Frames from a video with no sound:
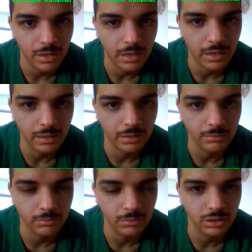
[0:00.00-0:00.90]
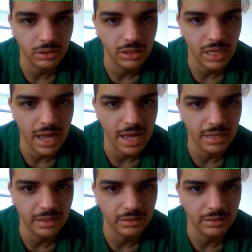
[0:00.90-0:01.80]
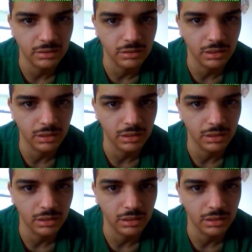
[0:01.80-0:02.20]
Um, she has